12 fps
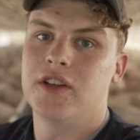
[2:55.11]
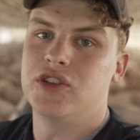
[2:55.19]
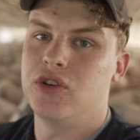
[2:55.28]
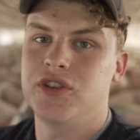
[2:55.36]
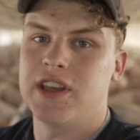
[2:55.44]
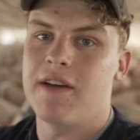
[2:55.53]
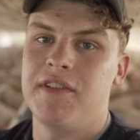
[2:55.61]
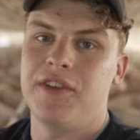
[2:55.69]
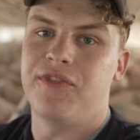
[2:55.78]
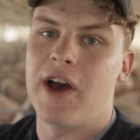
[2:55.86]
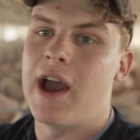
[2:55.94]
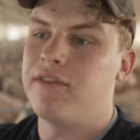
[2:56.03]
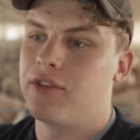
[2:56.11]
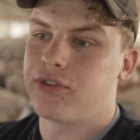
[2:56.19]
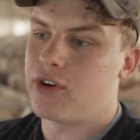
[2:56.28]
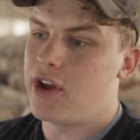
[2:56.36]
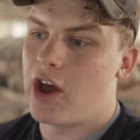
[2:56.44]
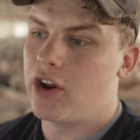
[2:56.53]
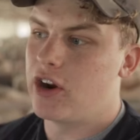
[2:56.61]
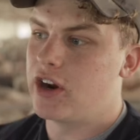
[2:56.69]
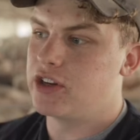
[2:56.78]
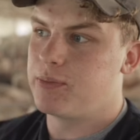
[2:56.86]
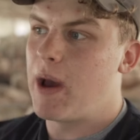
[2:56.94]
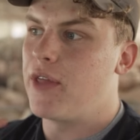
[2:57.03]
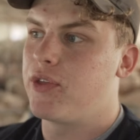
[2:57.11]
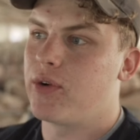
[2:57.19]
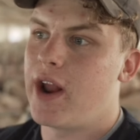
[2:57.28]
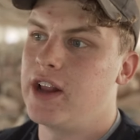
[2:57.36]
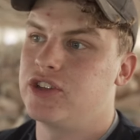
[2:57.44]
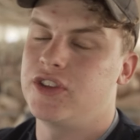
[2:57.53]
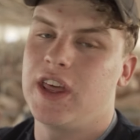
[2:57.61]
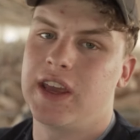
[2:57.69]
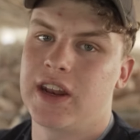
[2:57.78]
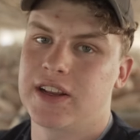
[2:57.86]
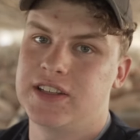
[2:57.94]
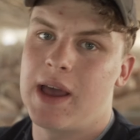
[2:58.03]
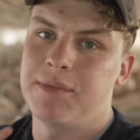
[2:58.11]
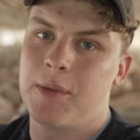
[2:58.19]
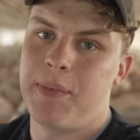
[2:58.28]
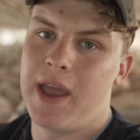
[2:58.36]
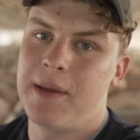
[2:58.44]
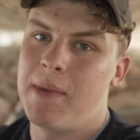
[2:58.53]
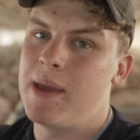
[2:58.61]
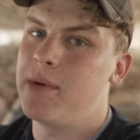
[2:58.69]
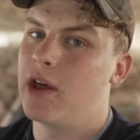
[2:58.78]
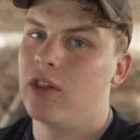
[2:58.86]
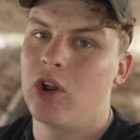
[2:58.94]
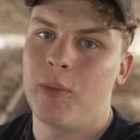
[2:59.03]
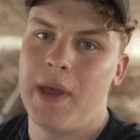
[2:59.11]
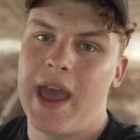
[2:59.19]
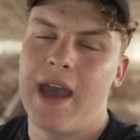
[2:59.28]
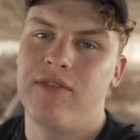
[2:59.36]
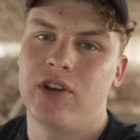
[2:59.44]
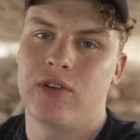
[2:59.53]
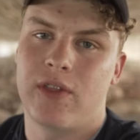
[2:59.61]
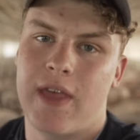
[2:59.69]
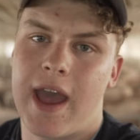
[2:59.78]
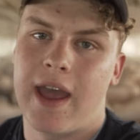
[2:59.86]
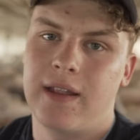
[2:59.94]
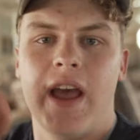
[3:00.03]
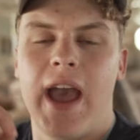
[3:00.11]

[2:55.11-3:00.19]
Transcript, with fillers: 275 to 300 is about the range that they can accept the pig, maybe a little bit heavier than that.